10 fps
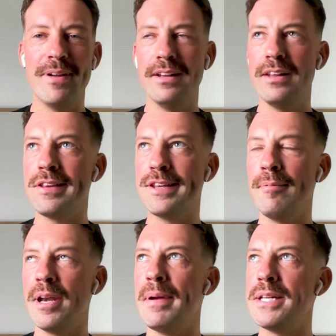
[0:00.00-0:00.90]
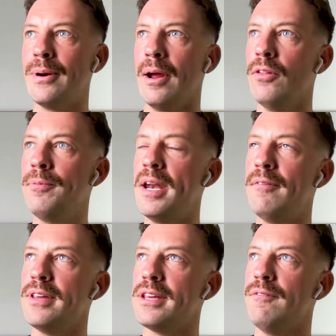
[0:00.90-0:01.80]
I mean, there's so many mental hmm. health
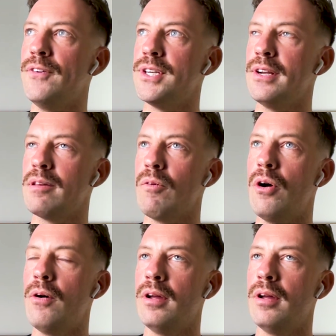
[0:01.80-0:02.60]
benefits in fishing as well.